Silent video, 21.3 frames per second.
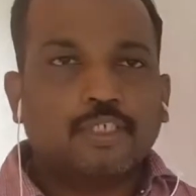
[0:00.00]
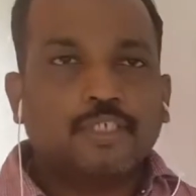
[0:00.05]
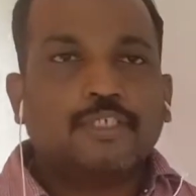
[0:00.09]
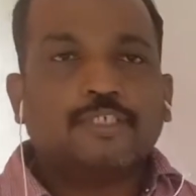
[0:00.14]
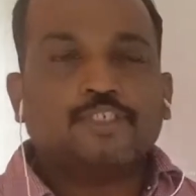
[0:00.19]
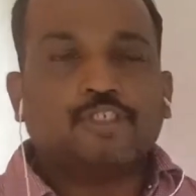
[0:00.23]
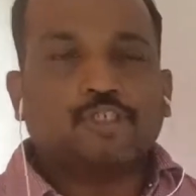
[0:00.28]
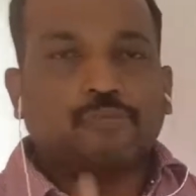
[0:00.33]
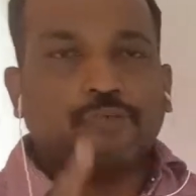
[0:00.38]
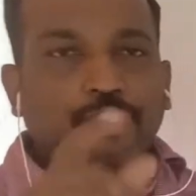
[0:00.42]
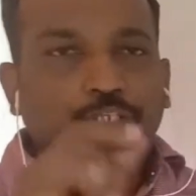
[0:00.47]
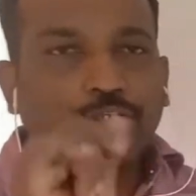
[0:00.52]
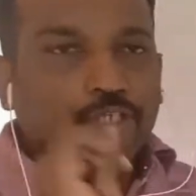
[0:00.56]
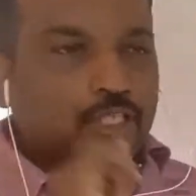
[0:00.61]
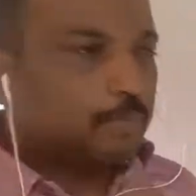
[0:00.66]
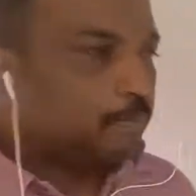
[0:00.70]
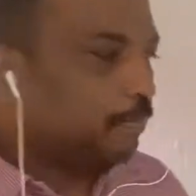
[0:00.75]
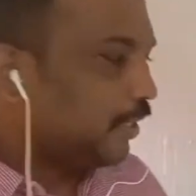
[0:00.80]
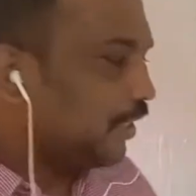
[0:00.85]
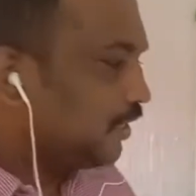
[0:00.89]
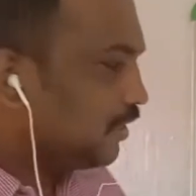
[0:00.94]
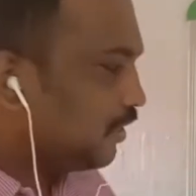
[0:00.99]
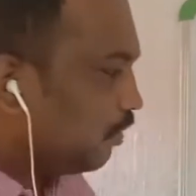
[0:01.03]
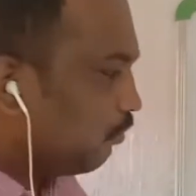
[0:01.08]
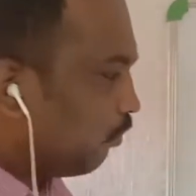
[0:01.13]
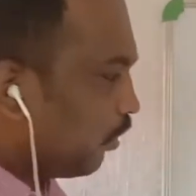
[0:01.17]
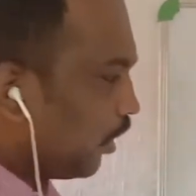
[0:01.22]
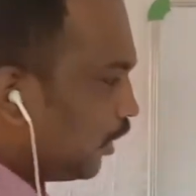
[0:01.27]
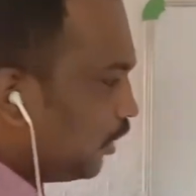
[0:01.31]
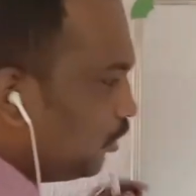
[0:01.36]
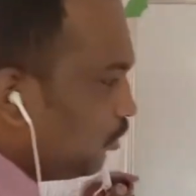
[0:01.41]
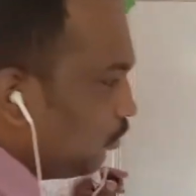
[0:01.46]
So when you replace the
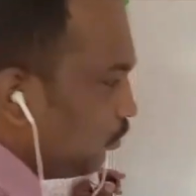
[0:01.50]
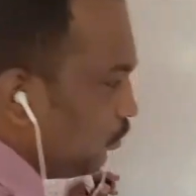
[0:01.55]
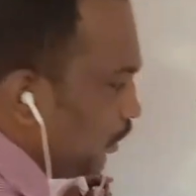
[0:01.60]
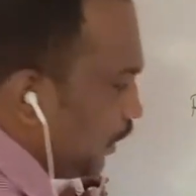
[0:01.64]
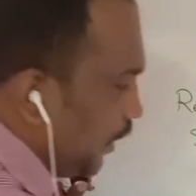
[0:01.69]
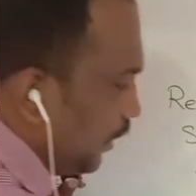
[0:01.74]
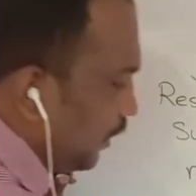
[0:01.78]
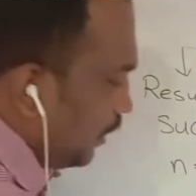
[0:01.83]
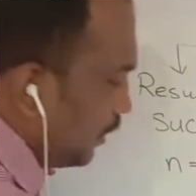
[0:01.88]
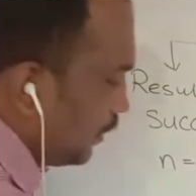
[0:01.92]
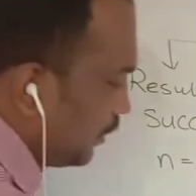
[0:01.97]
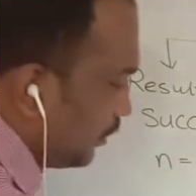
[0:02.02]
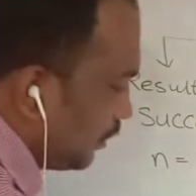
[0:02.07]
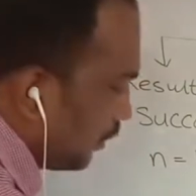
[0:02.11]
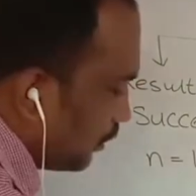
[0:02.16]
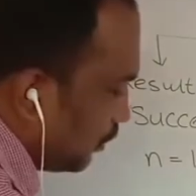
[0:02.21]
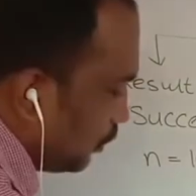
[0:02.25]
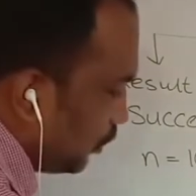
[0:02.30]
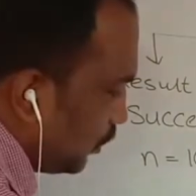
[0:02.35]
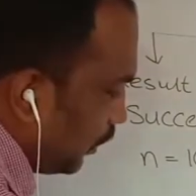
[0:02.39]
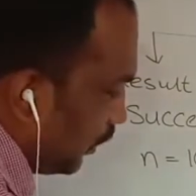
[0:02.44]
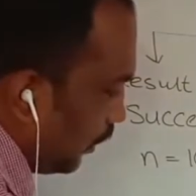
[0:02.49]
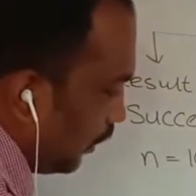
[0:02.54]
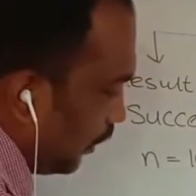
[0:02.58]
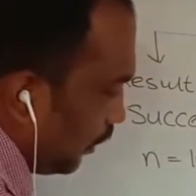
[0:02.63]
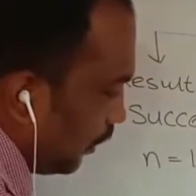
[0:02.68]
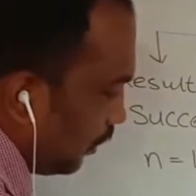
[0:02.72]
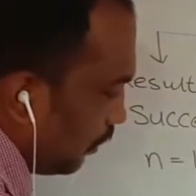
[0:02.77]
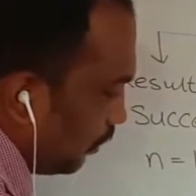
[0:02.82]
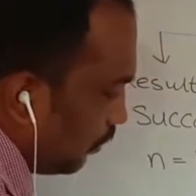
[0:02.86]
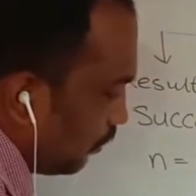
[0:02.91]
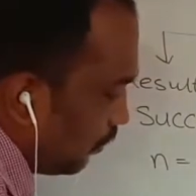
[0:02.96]
value, n is
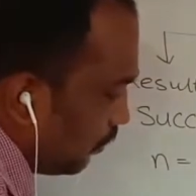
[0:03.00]
16,